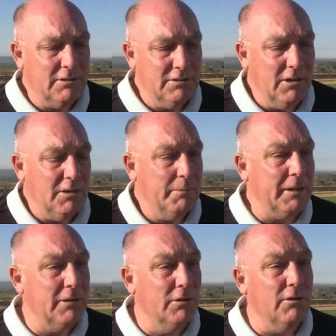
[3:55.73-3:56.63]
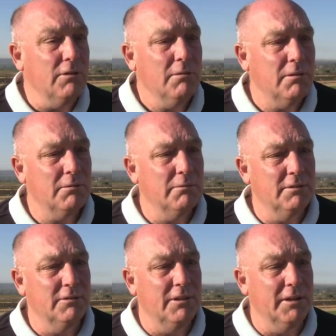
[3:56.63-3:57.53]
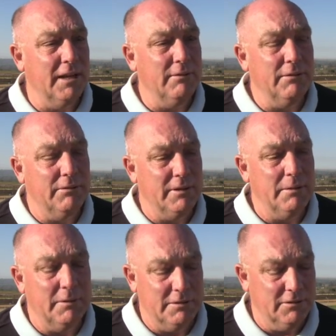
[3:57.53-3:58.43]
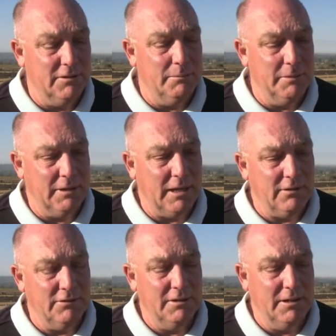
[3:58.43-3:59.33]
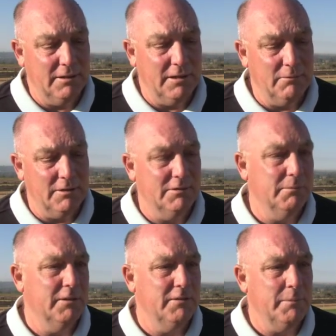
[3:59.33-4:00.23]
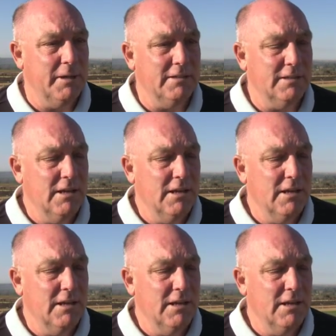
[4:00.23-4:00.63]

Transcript: She's not a big girl. It's not a heavy filly, but she's got a big action and wants a bit of pace.